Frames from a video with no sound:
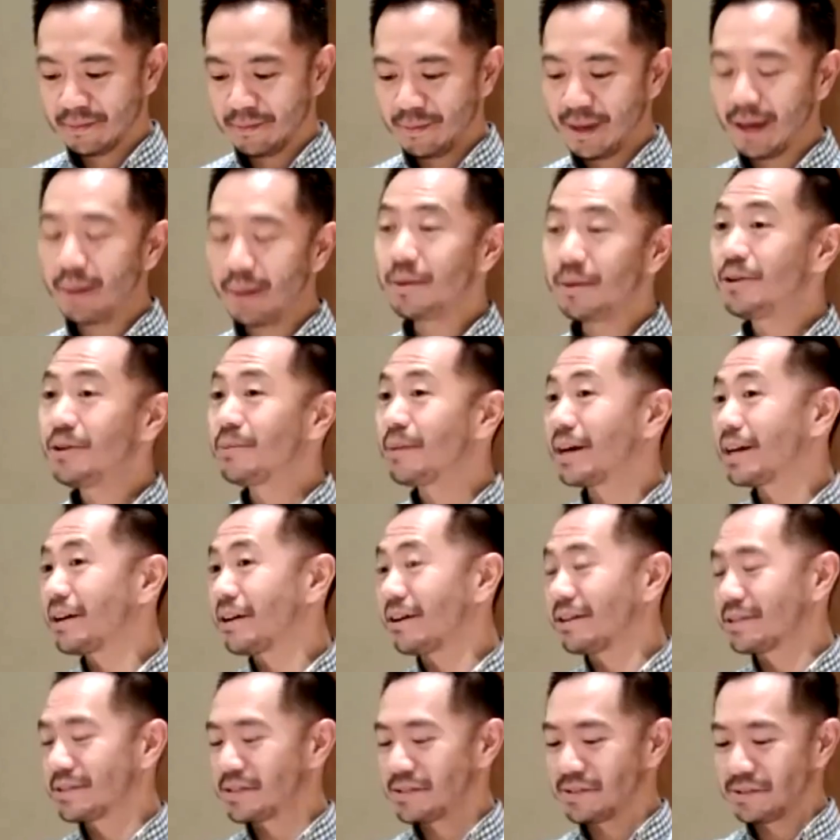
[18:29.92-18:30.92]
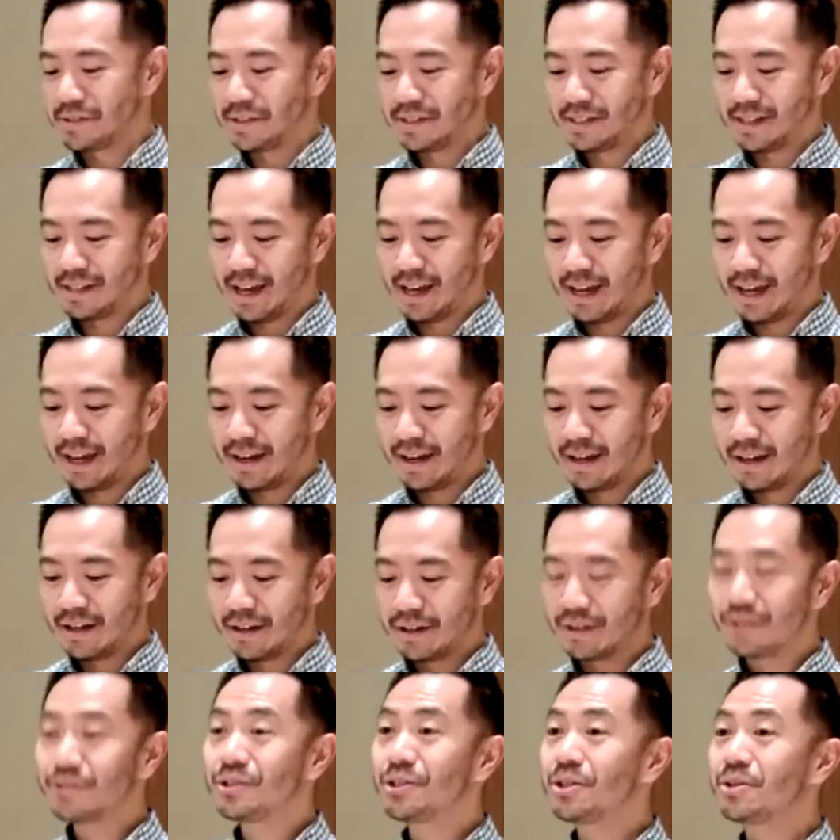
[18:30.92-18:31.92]
Maybe you might also say,
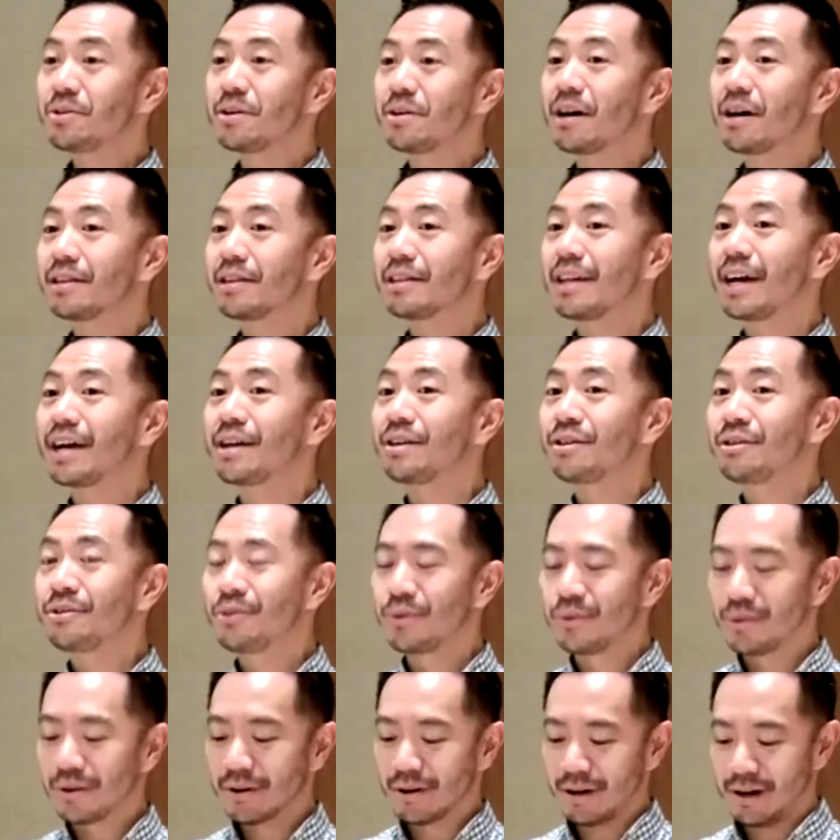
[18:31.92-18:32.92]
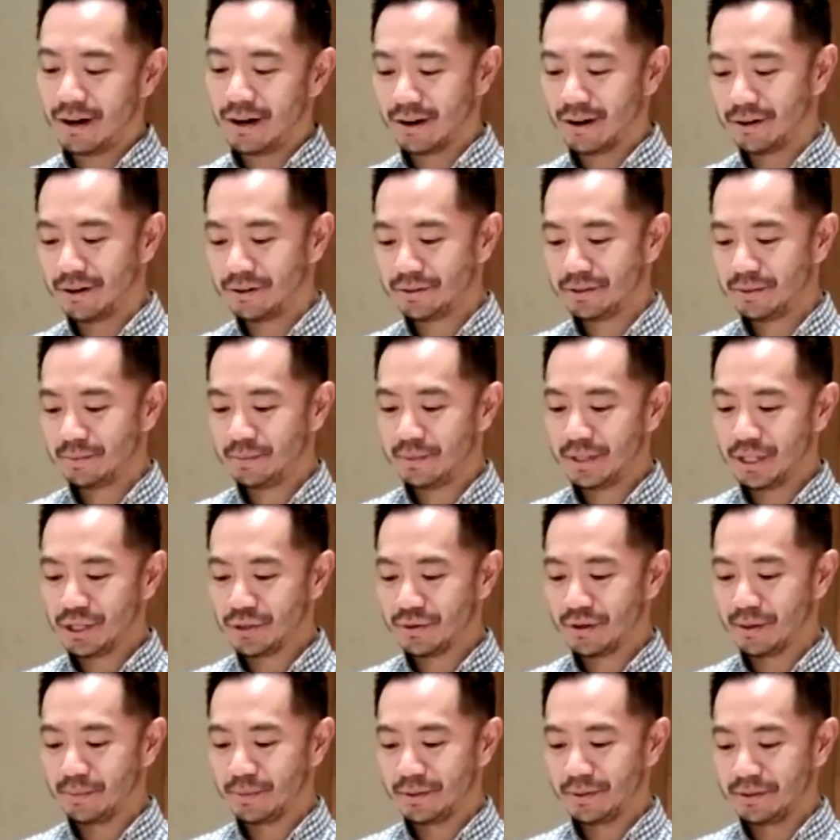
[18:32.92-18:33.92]
do not let your heart be
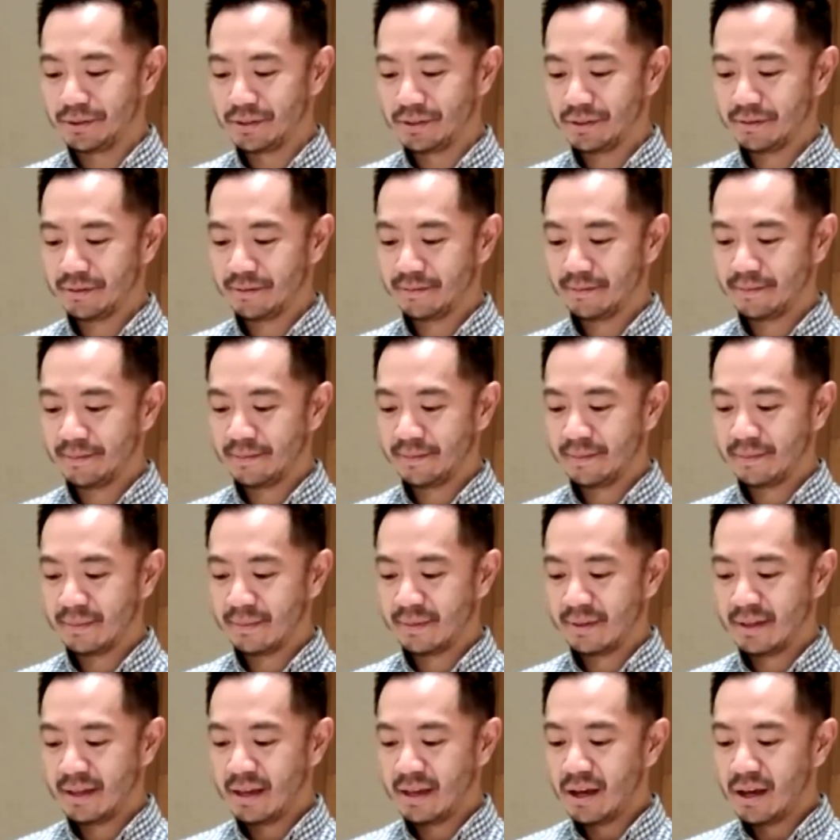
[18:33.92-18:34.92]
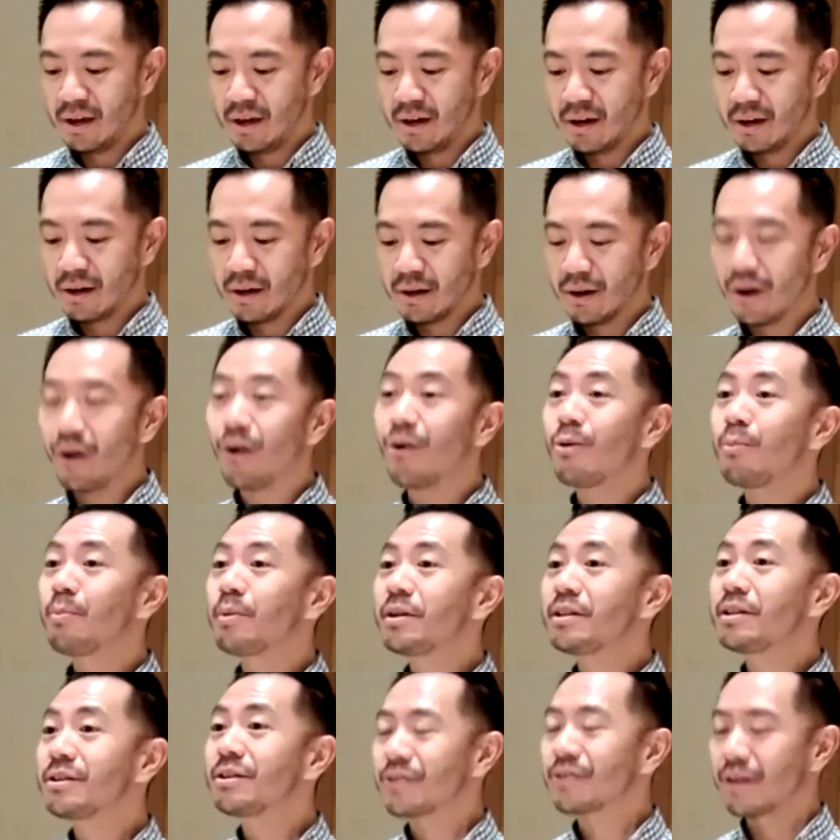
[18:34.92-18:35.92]
troubled.
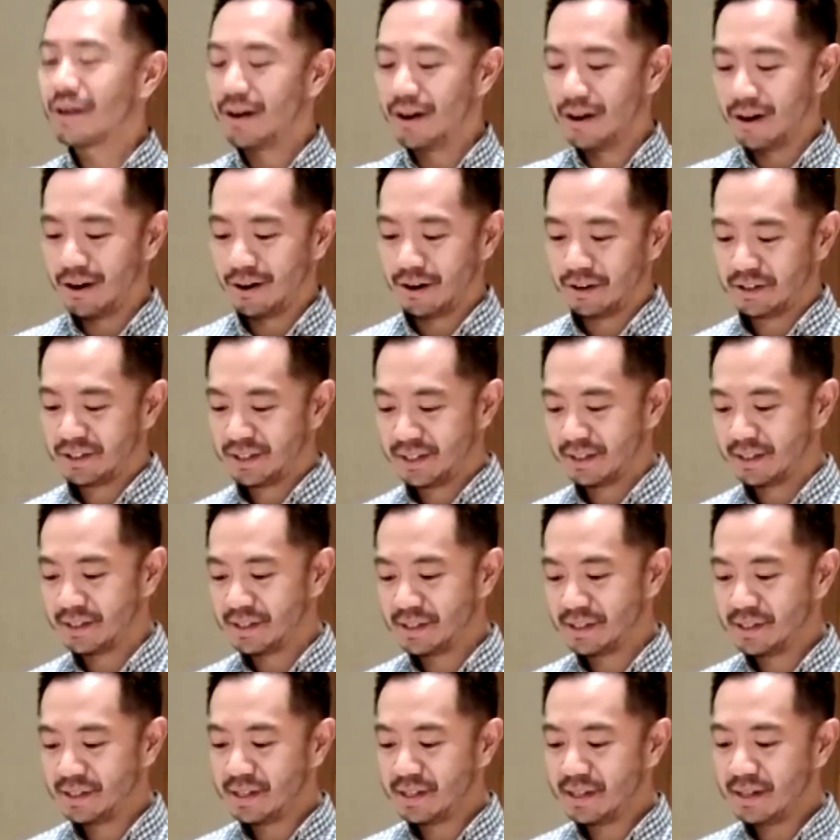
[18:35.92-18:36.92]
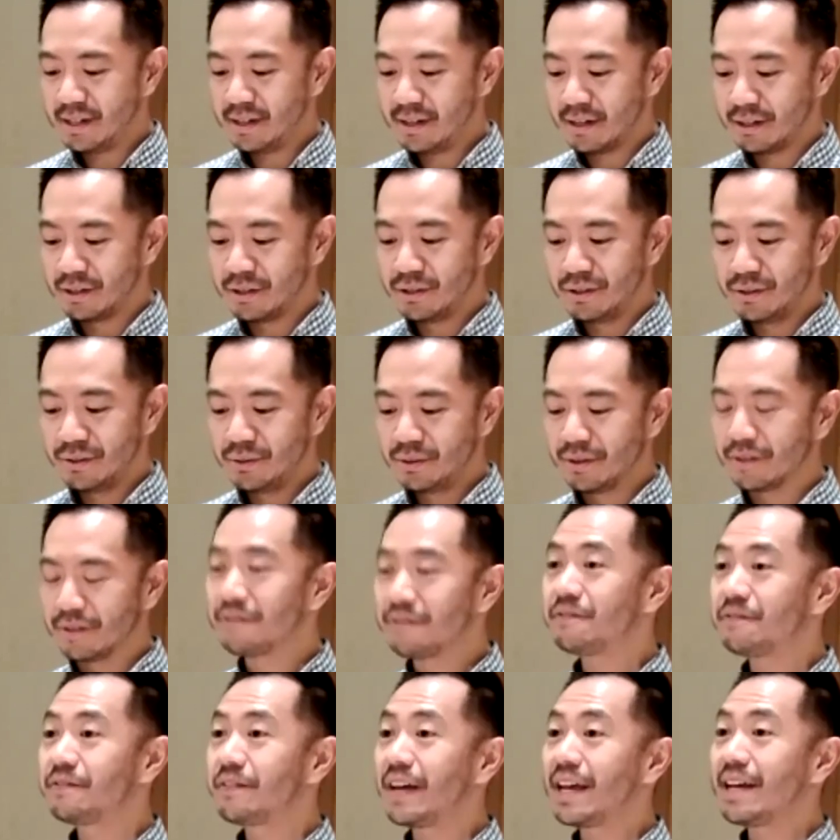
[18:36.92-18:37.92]
Open your heart and see anew the
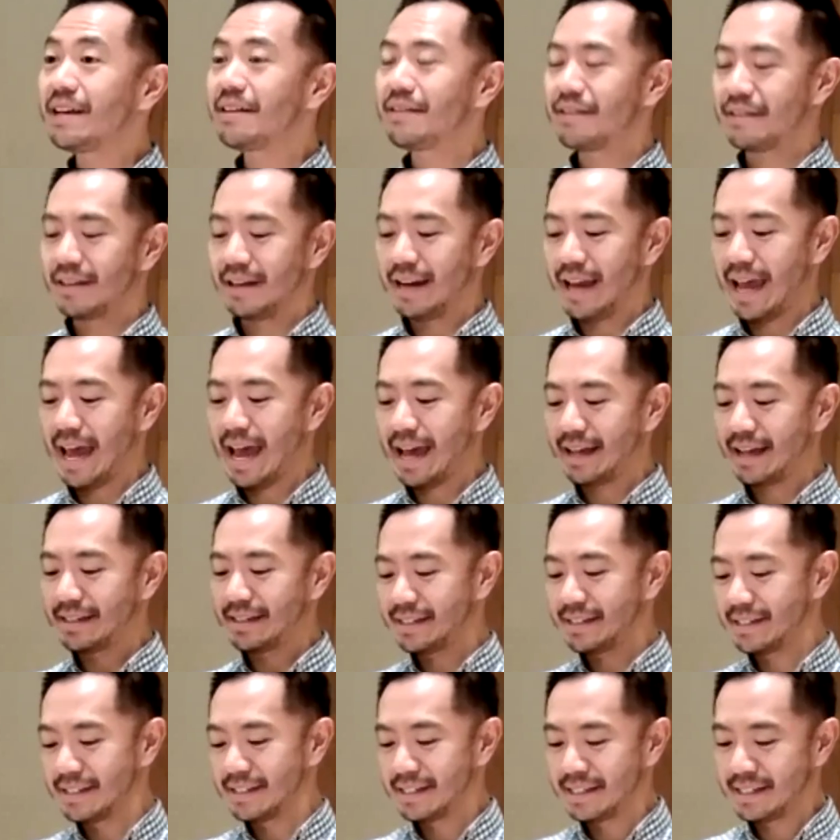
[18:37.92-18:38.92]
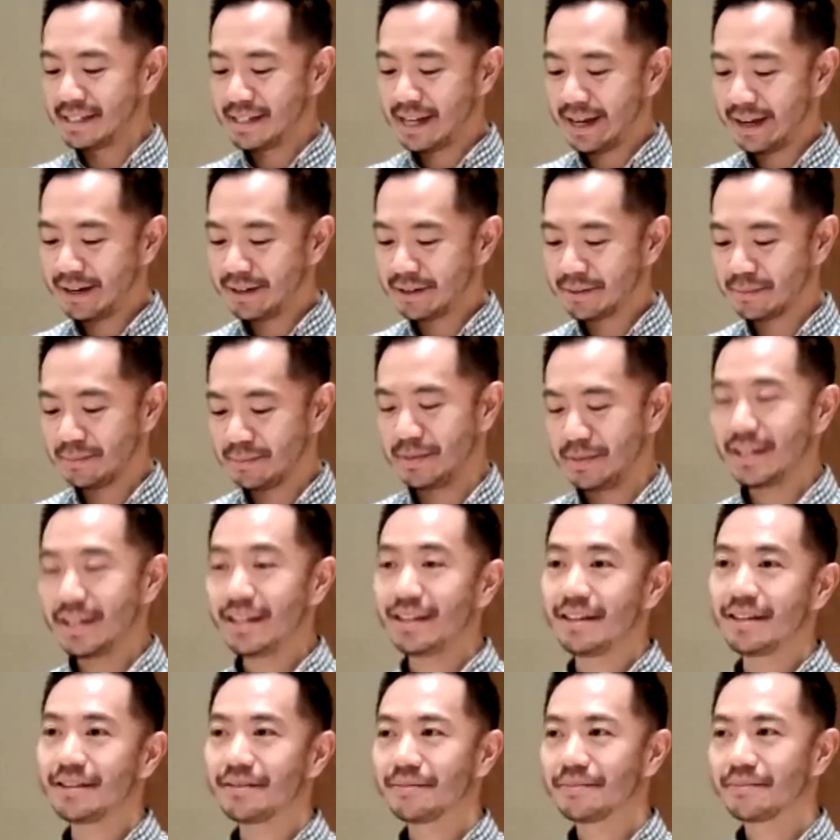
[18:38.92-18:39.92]
faith that has sustained
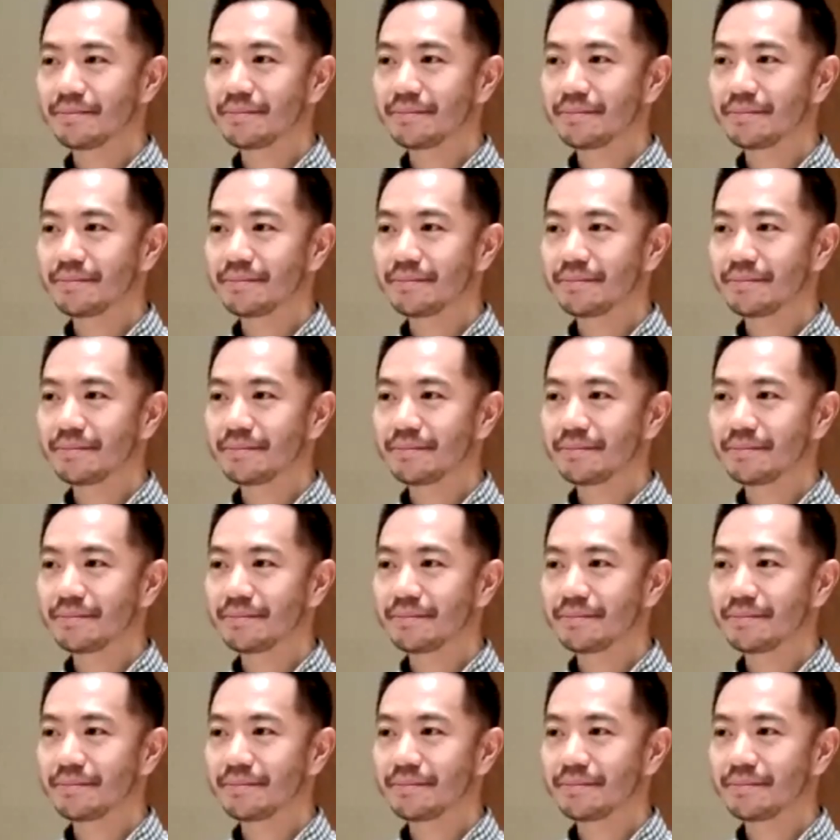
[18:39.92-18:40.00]
me.